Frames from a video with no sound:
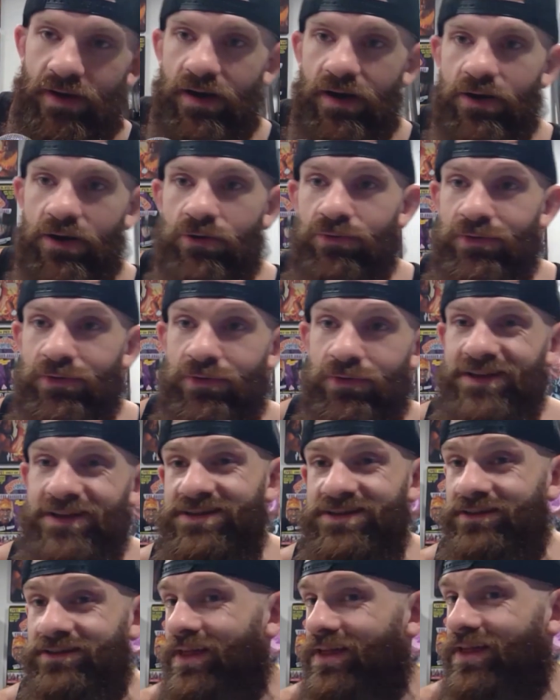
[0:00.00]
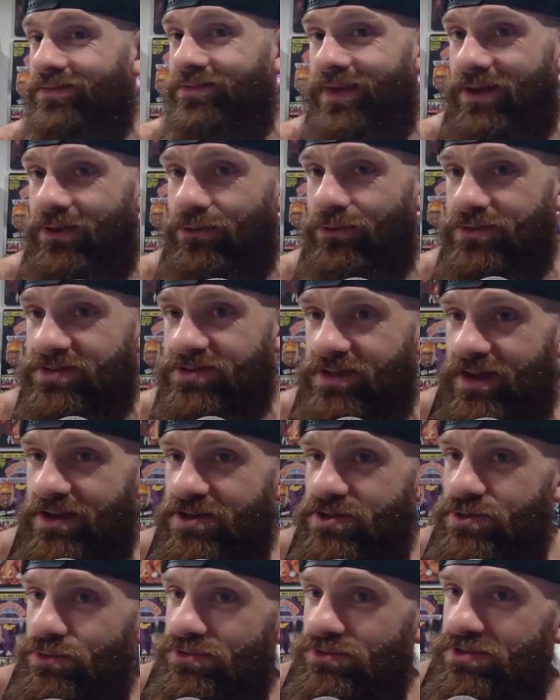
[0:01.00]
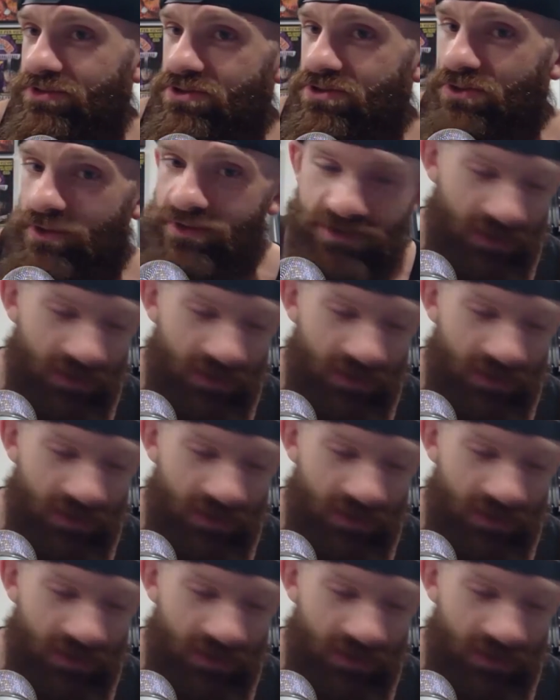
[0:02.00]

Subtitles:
crazy life and or schedule to join the show